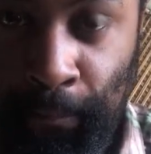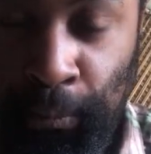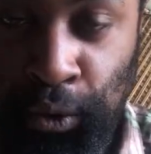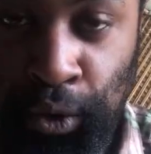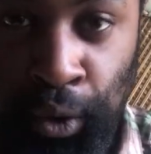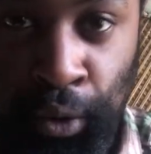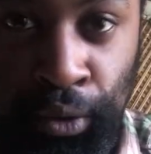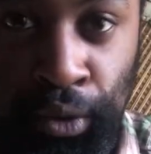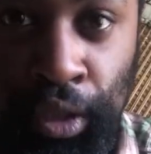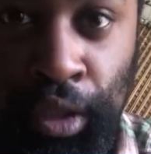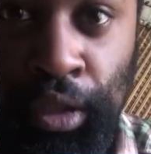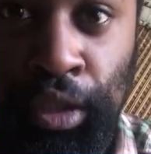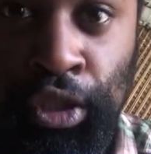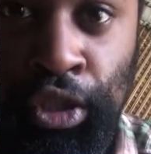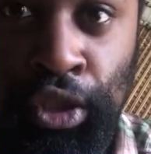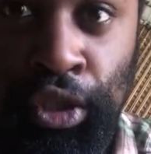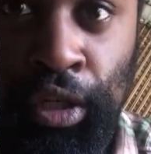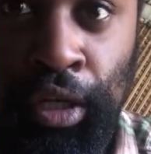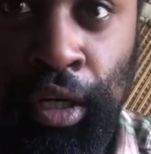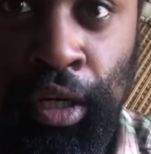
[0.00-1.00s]
Don't think that
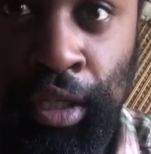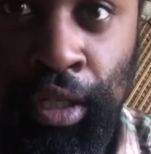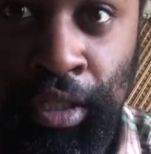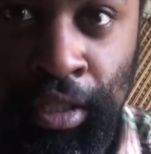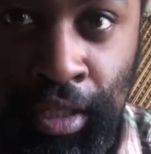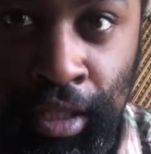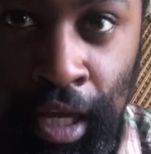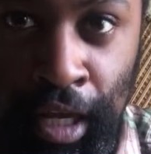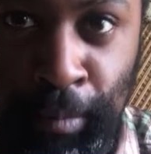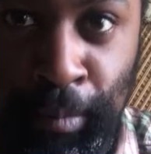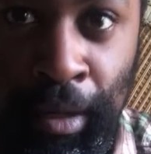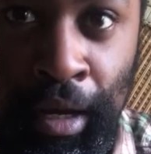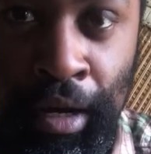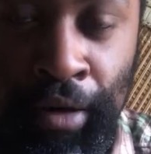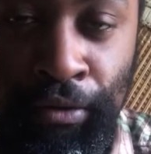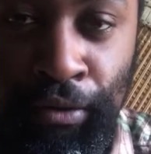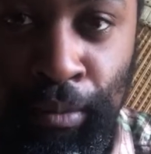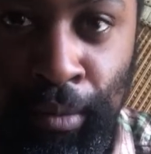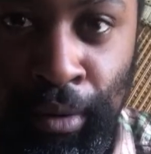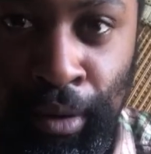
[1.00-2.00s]
you're going to escape out
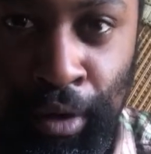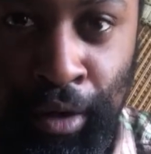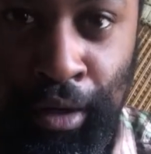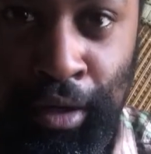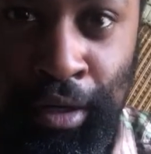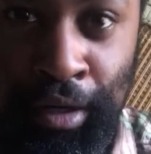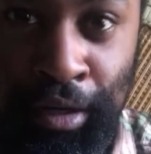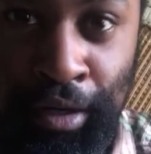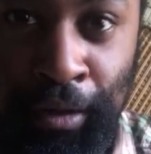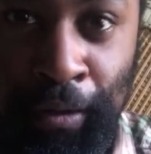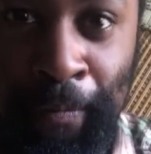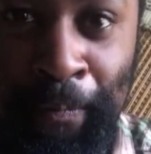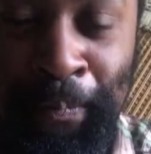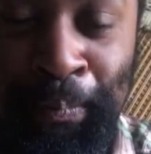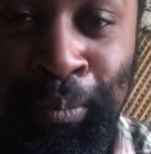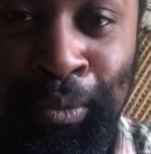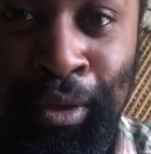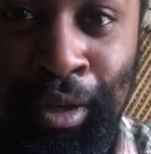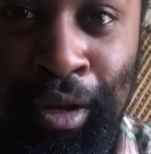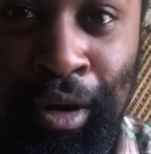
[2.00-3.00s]
of America,
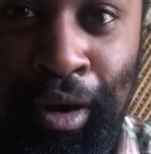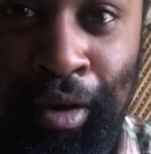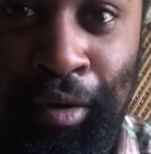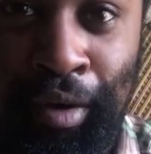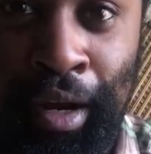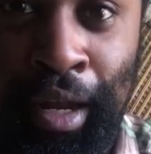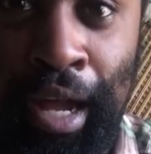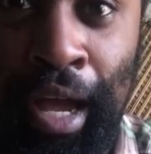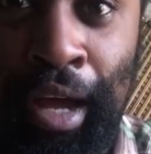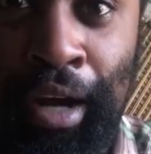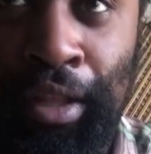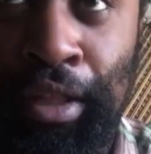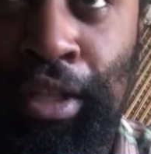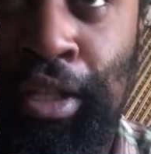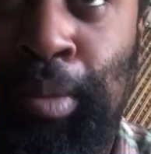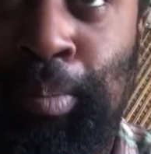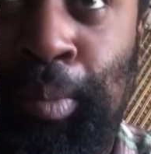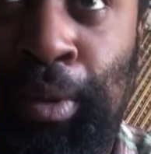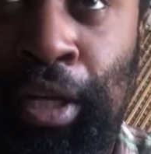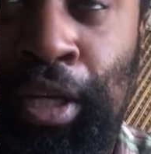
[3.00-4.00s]
all right, out of this
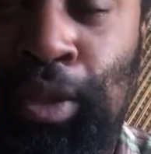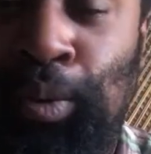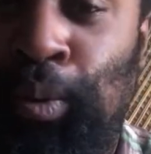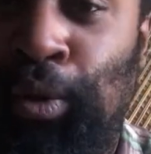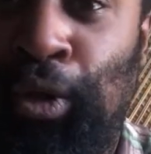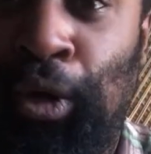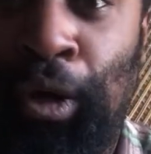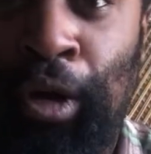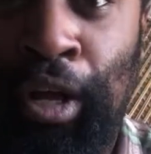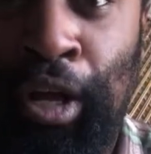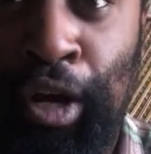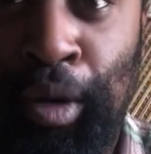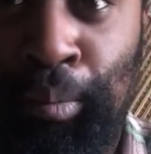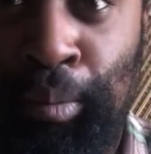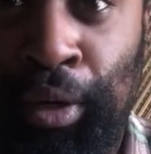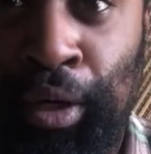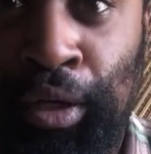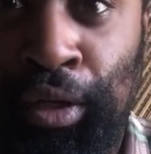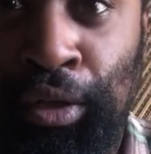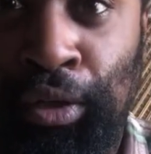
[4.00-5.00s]
place with all hell
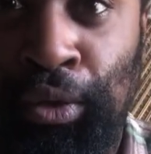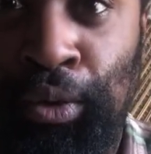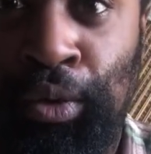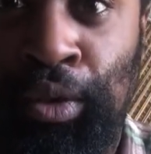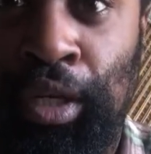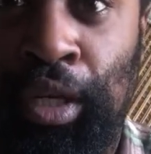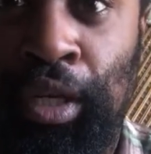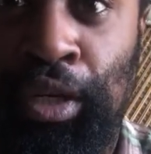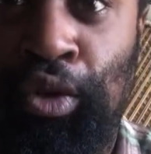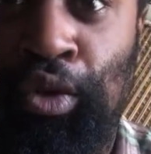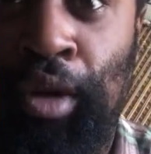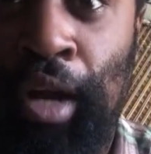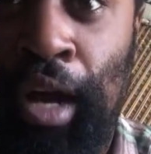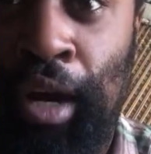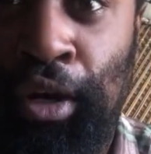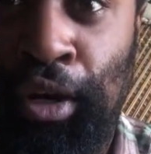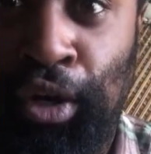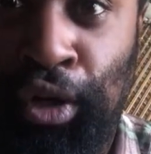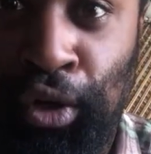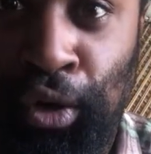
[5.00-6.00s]
breaking loose, and you're not
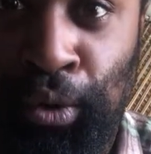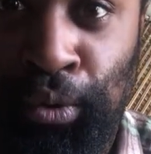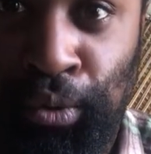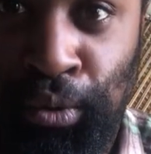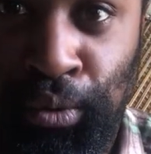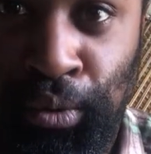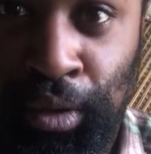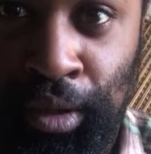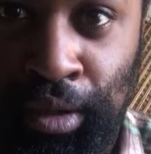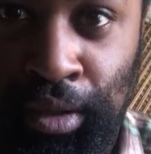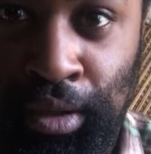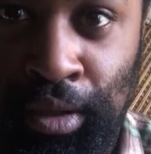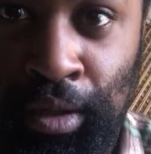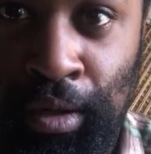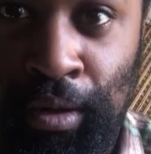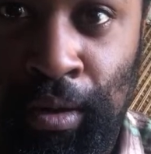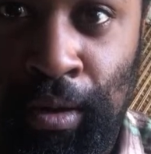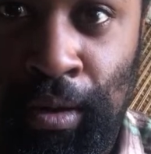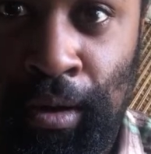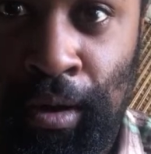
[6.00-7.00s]
going to go through this,
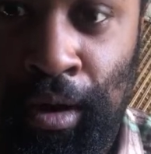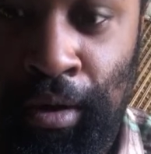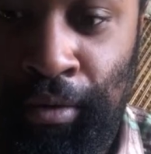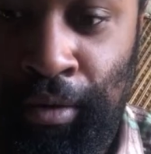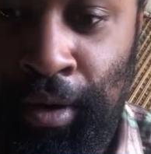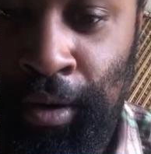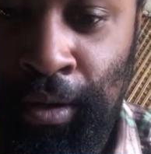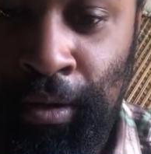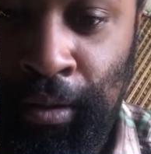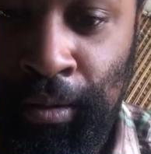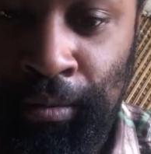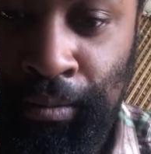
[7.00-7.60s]
all right?